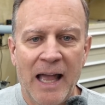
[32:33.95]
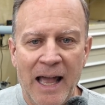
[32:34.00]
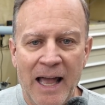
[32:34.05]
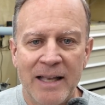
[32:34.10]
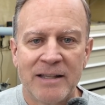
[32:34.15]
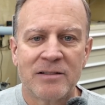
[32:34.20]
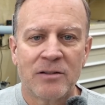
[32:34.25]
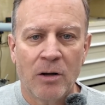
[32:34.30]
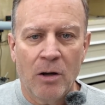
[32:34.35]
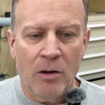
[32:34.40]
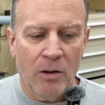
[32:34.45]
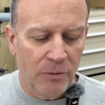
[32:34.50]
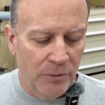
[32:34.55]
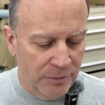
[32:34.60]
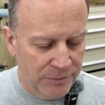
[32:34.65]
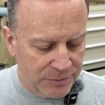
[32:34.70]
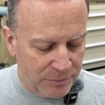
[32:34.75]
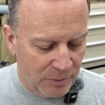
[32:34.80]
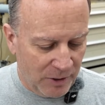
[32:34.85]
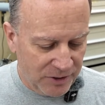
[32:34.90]
Ask all
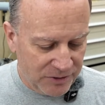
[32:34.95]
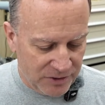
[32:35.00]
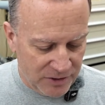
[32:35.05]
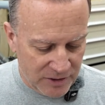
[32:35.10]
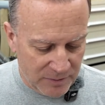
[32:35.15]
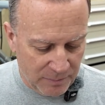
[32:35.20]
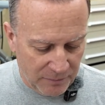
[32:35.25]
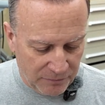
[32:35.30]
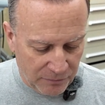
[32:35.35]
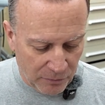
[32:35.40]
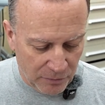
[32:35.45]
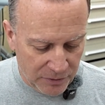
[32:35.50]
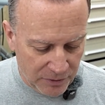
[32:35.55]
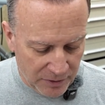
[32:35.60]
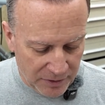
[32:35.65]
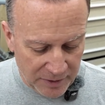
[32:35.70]
those questions before you're